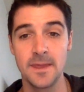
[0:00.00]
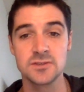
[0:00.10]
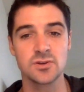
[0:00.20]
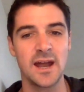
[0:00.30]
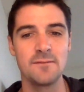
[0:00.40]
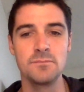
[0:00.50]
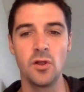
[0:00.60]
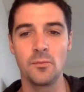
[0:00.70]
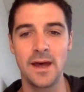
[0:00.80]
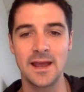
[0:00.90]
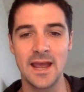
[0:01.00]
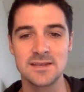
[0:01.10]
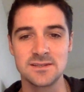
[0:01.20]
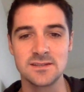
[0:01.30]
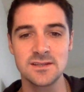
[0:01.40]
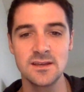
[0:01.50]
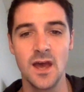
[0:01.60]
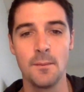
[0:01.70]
so kind of middle of the pack ACC,